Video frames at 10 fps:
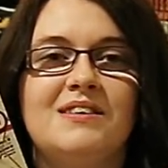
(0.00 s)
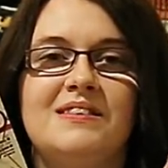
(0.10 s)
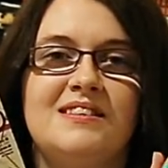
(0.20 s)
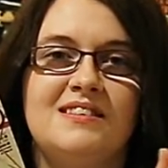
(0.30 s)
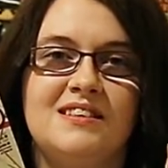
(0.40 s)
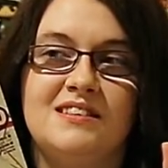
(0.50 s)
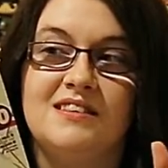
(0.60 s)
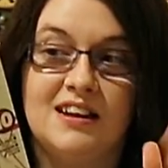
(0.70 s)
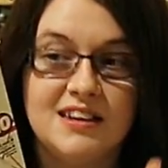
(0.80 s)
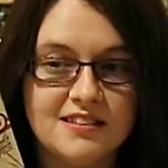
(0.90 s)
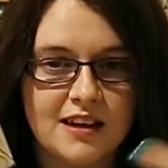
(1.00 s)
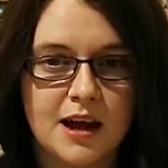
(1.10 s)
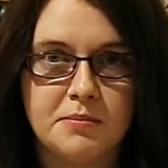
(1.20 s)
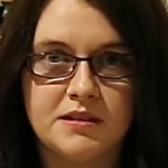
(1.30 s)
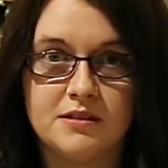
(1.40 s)
This is an
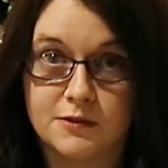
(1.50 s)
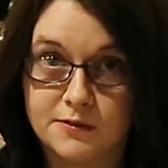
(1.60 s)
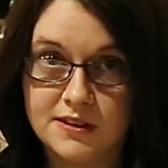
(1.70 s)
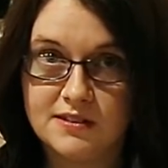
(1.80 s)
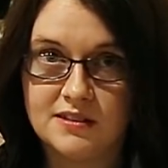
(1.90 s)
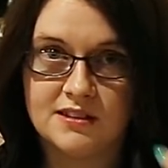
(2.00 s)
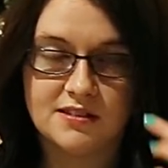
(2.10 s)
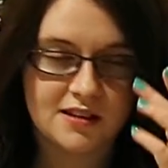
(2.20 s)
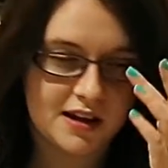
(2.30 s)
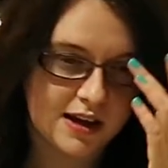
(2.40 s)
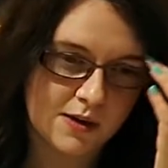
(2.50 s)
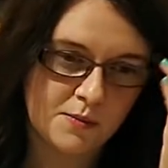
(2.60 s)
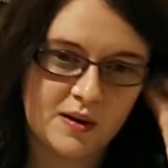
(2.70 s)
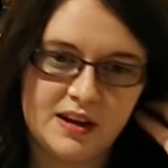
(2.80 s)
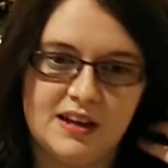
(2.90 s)
isekai, but it's a reverse isekai
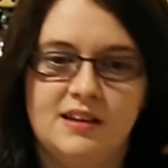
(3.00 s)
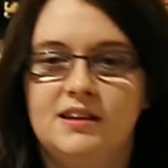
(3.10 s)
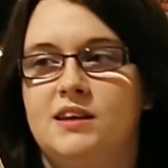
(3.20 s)
where